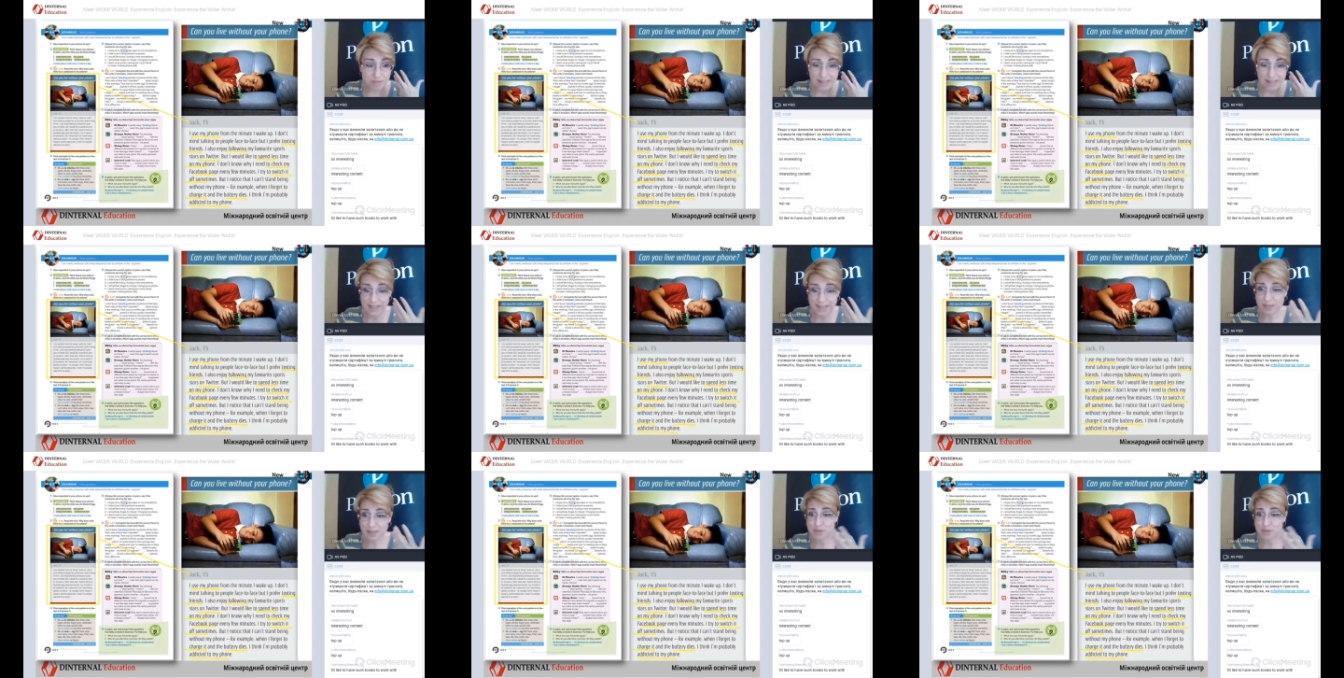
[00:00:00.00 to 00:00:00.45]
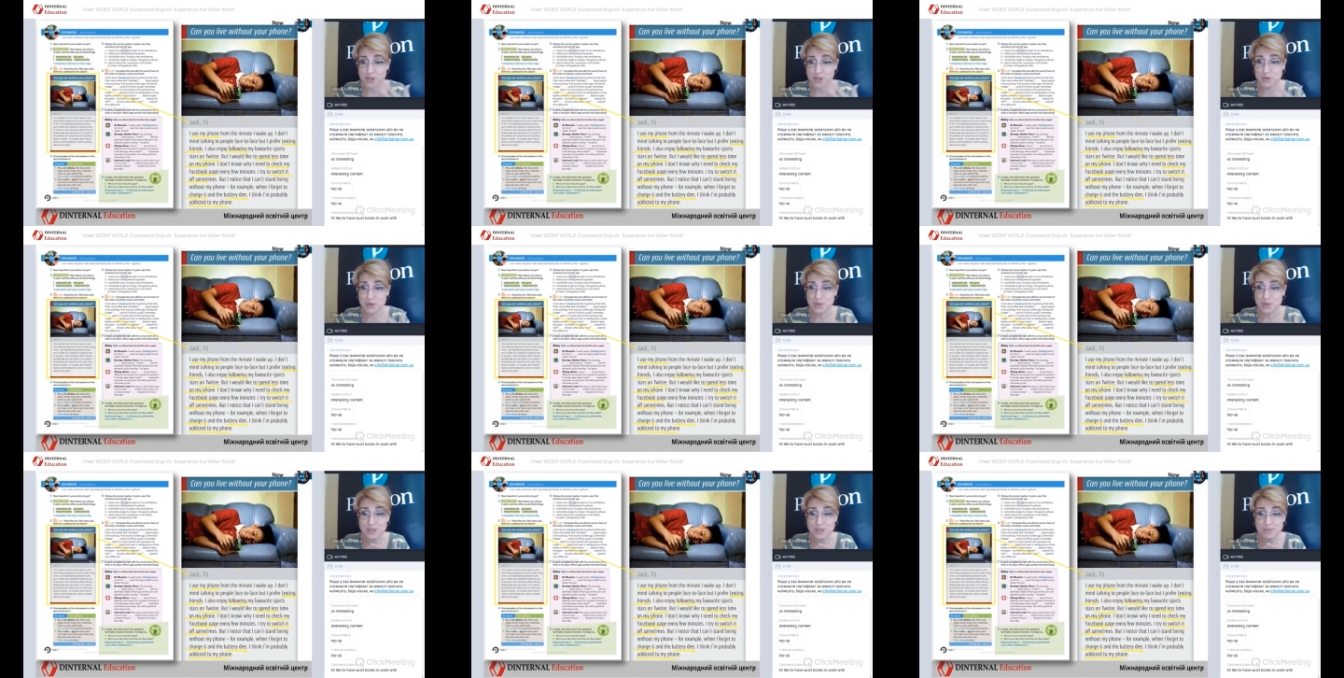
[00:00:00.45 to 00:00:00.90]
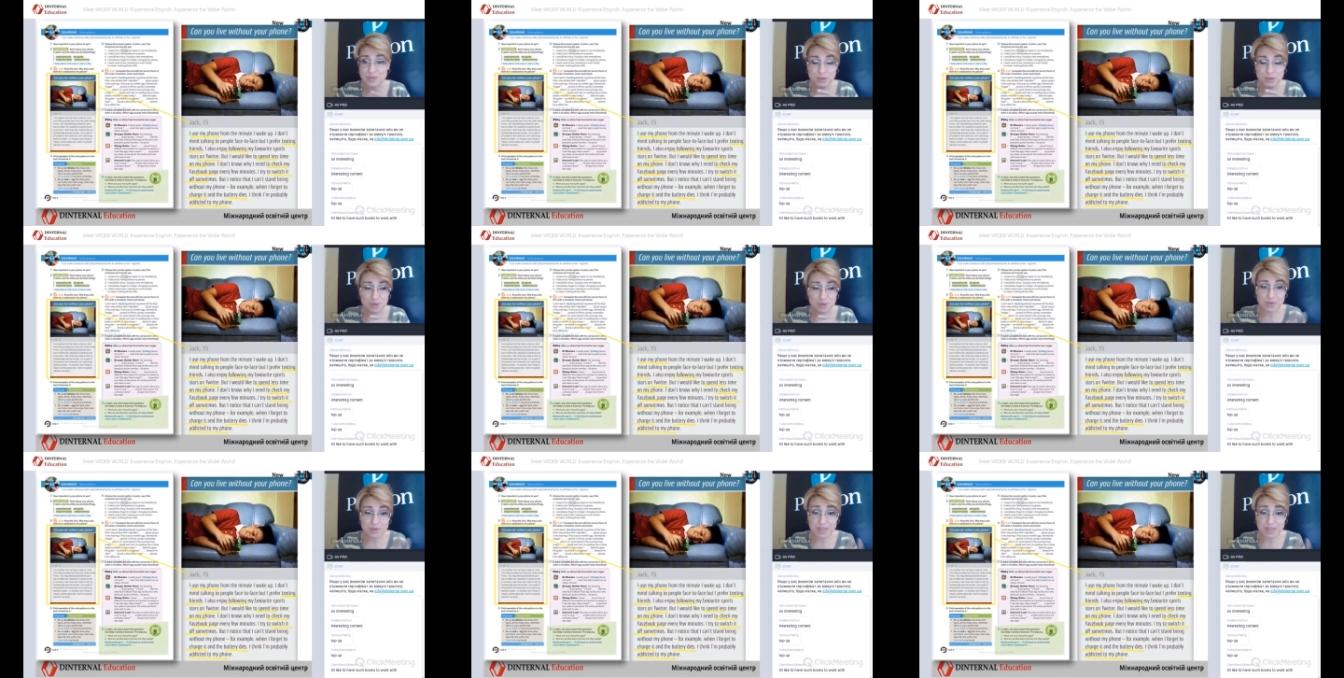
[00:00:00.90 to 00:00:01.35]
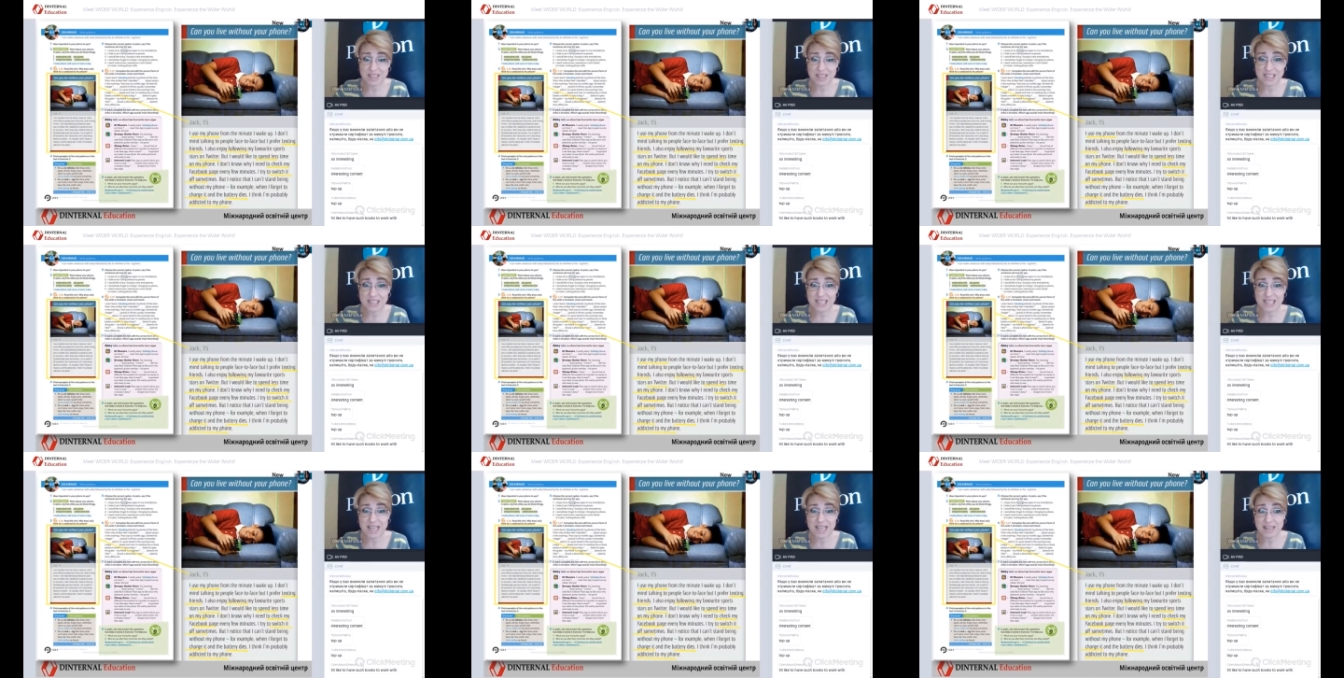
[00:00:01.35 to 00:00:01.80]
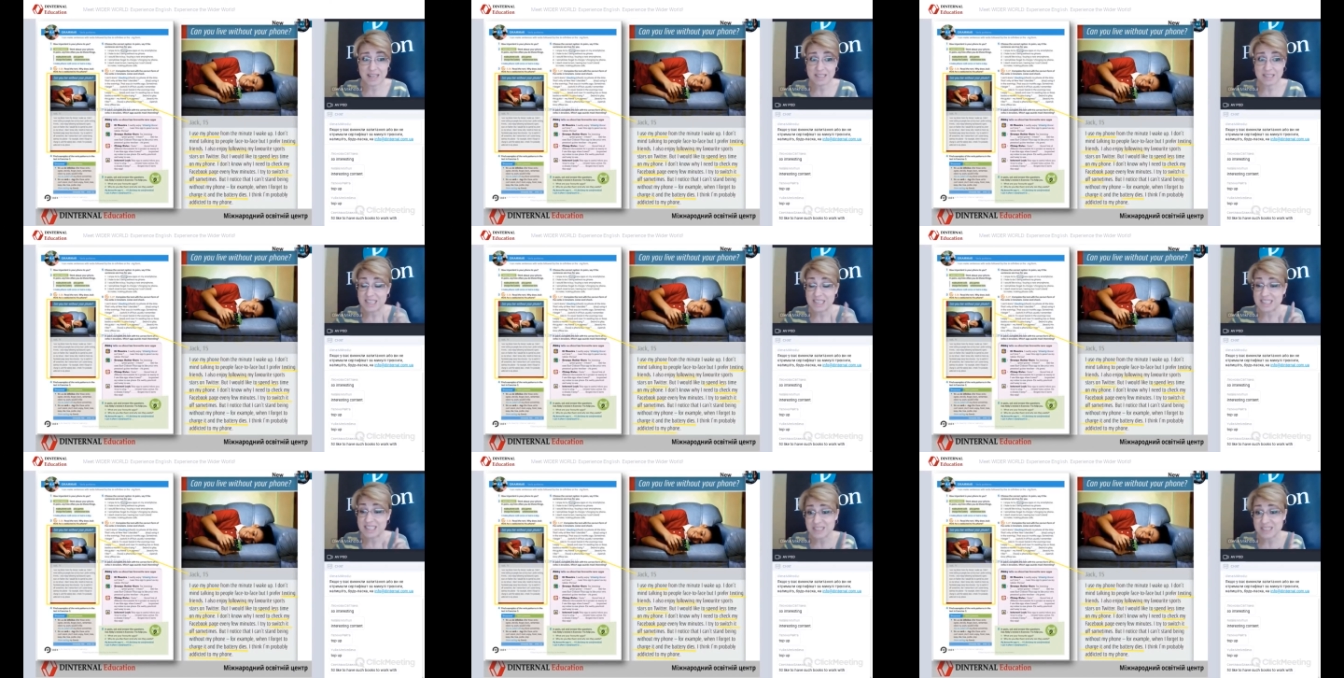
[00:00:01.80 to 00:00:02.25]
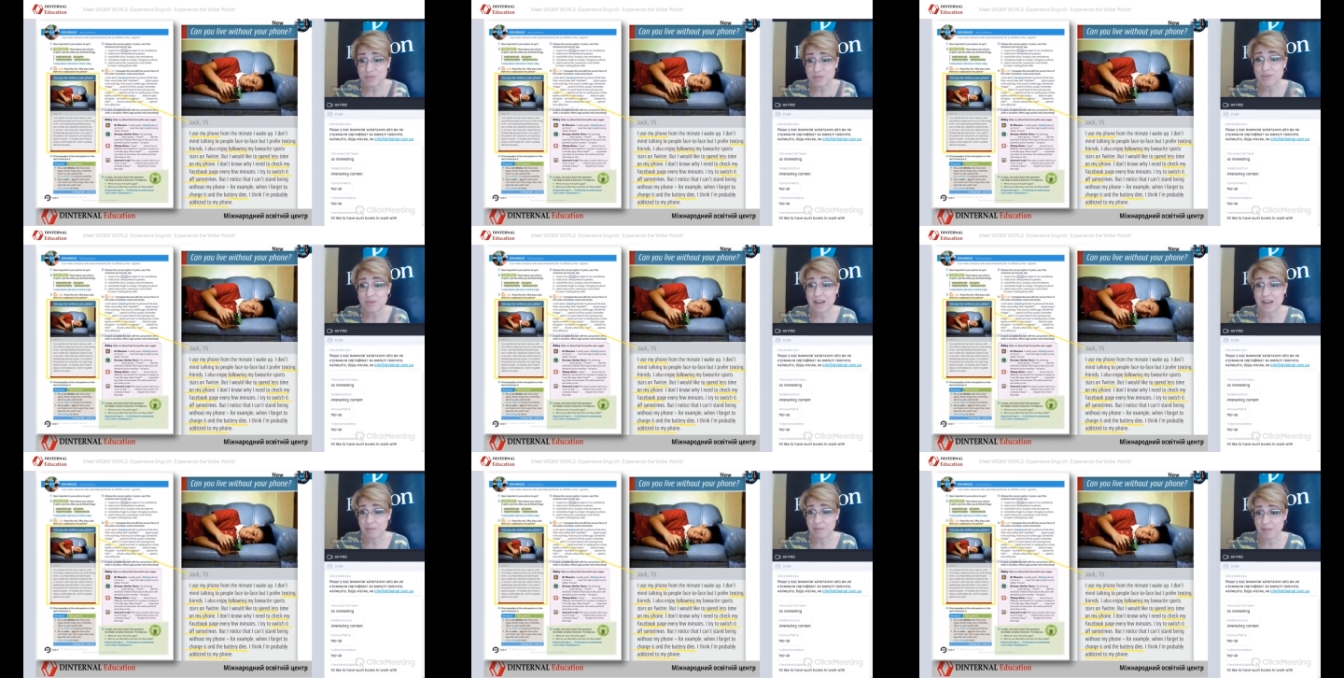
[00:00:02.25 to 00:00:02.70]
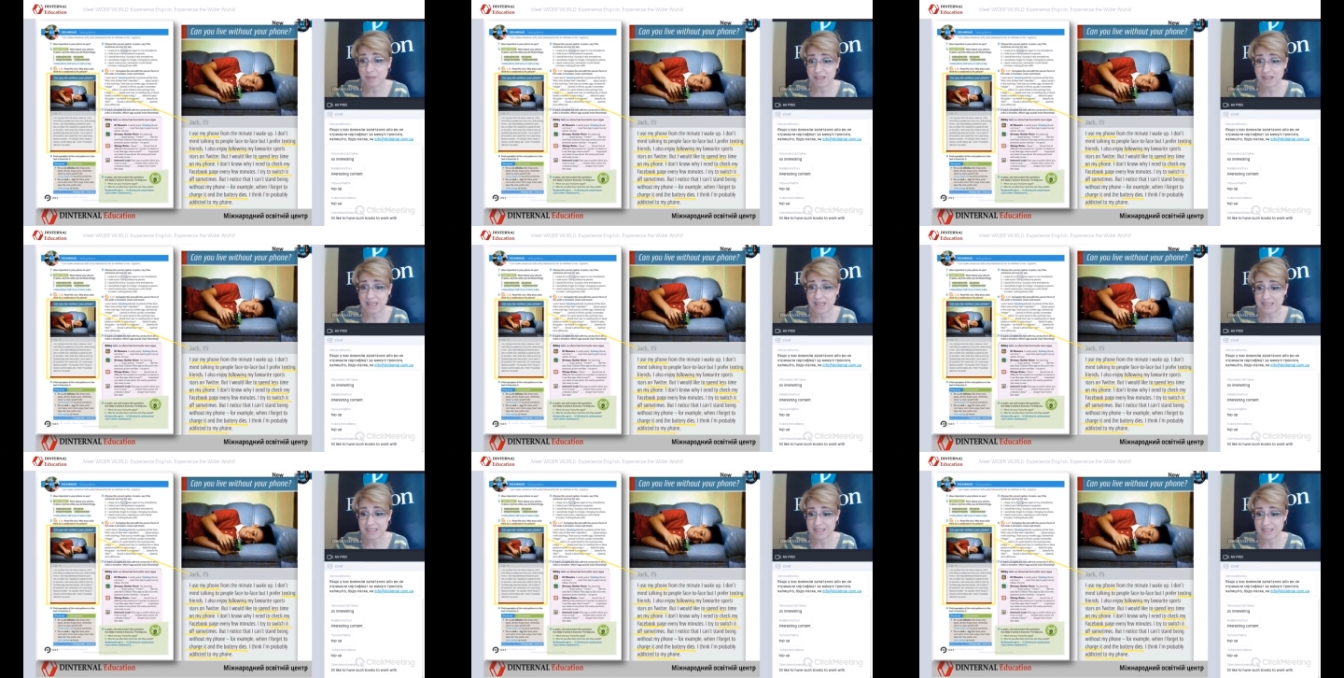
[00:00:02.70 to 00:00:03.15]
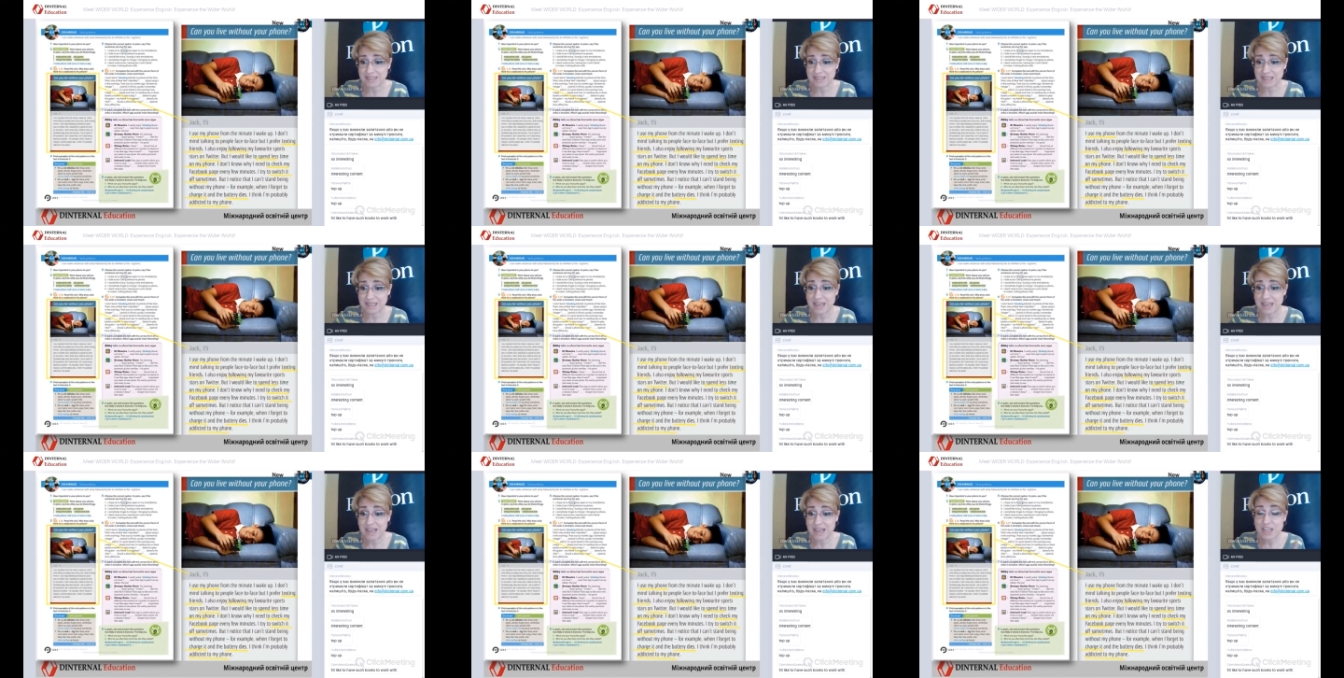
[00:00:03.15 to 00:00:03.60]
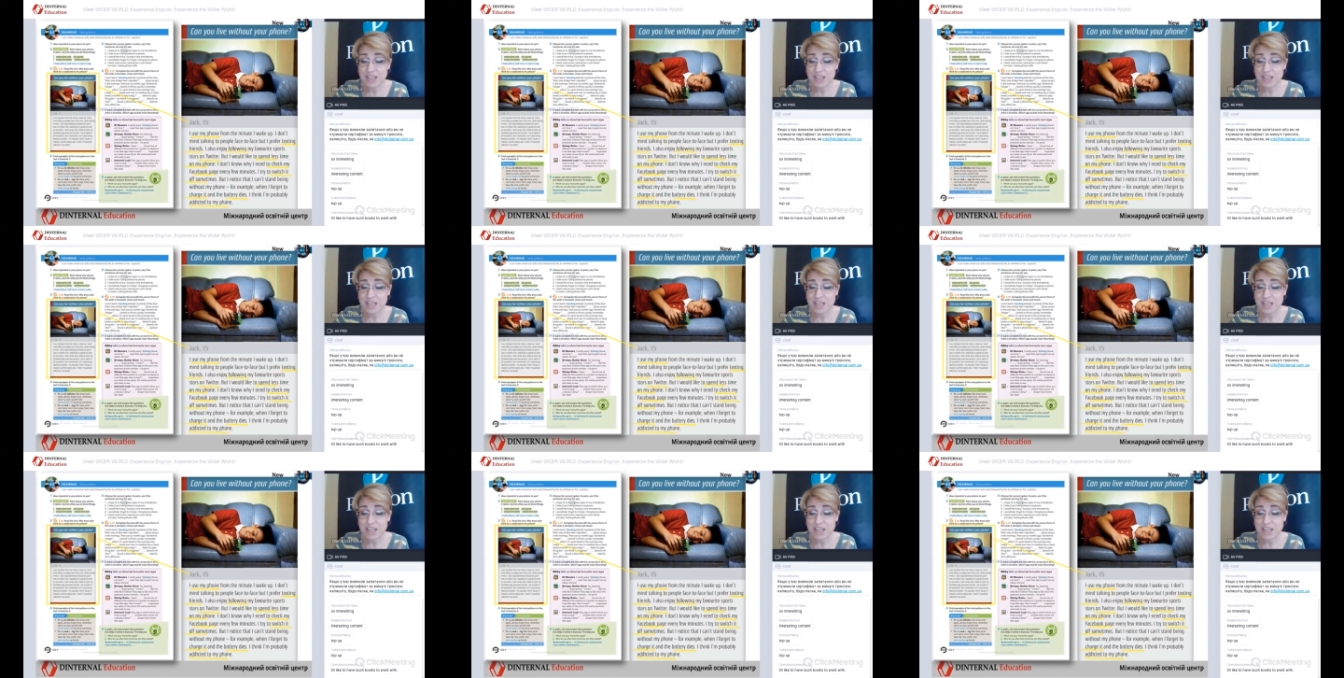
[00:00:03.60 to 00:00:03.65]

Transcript: help showing you this text. It's a grammar lesson.